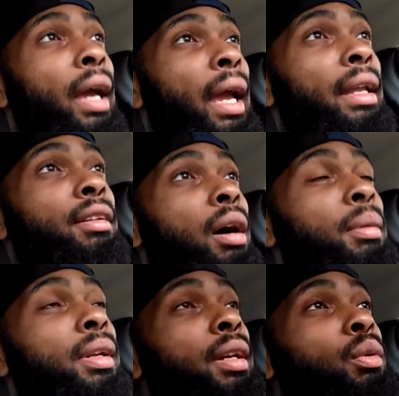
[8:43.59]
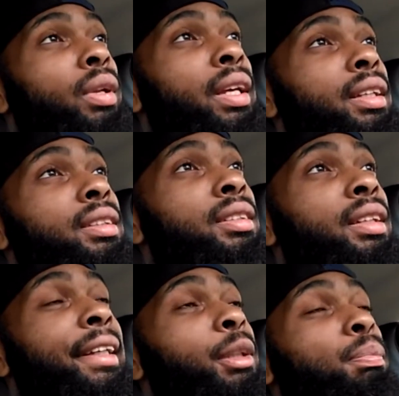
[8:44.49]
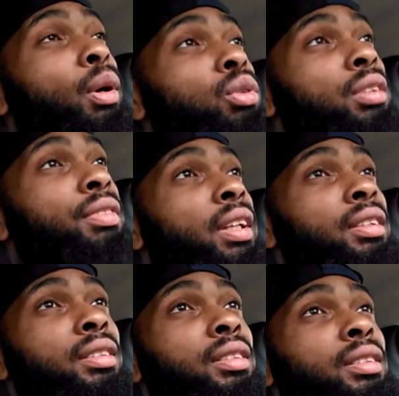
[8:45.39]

and Dominique with his explosiveness.